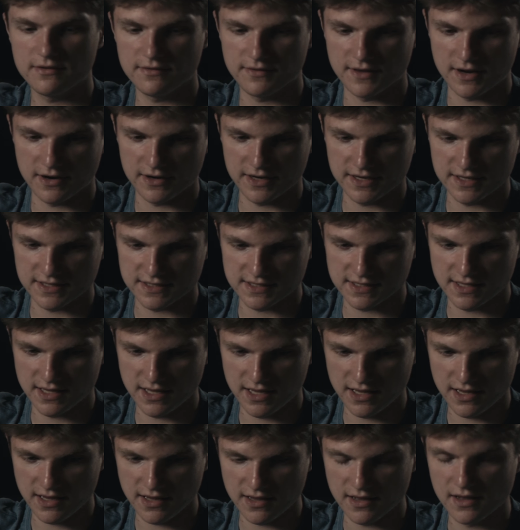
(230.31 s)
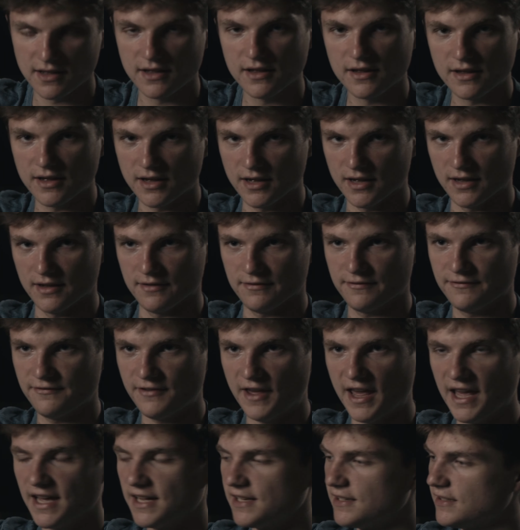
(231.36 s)
there is the
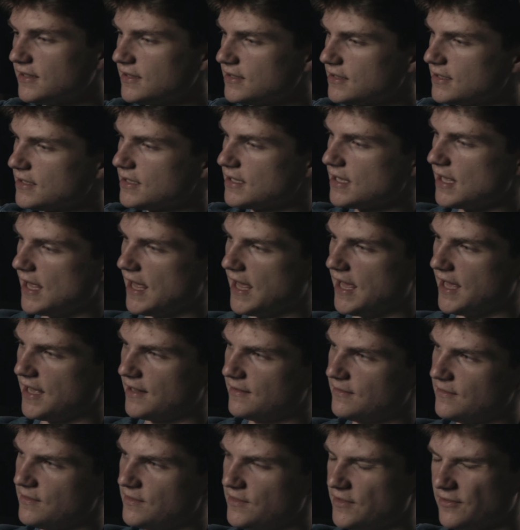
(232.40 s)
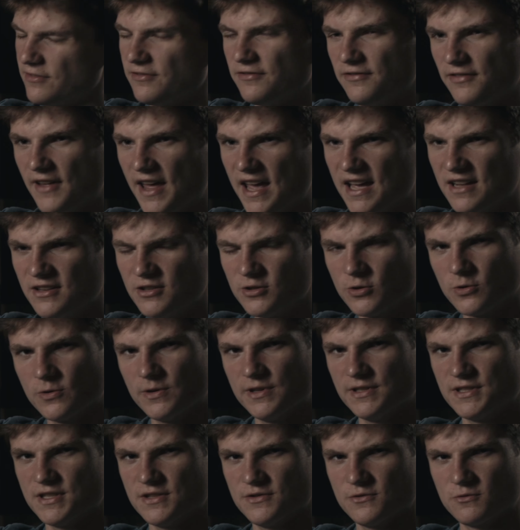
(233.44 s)
fan, and the fan
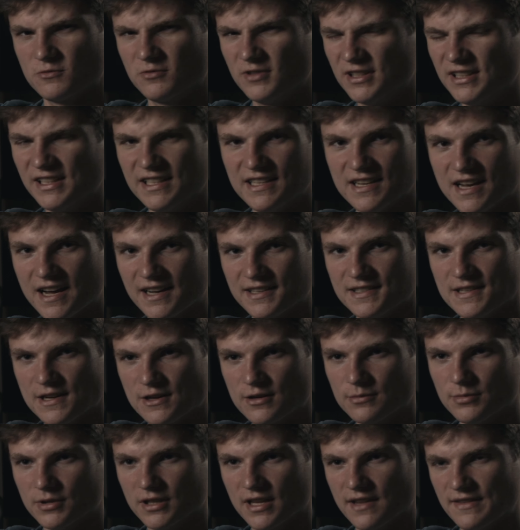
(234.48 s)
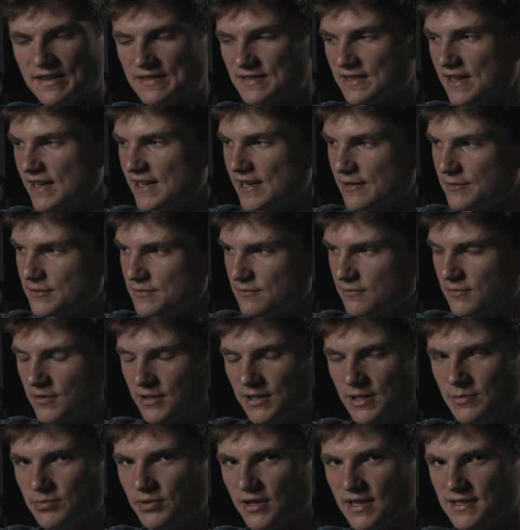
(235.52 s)
noise is really not terrible on this light. I was
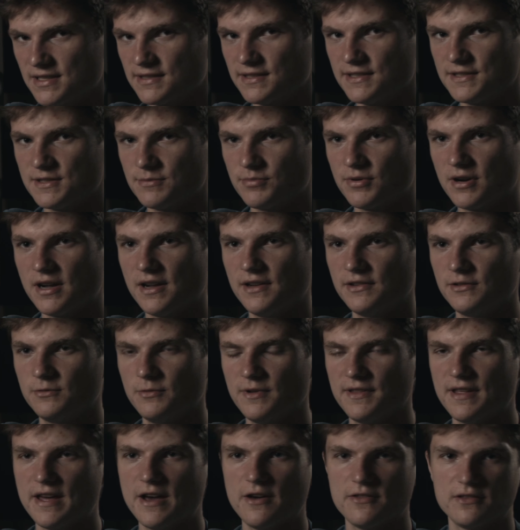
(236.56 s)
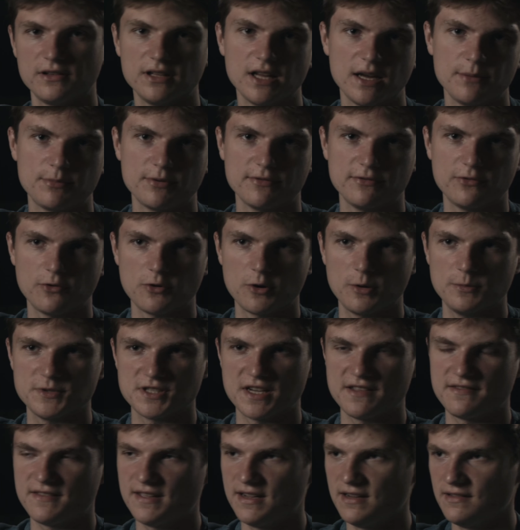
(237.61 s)
really pleasantly surprised with how the light performs.
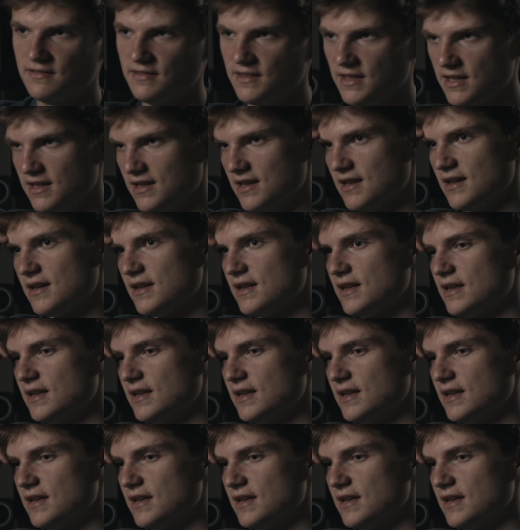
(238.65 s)
I think the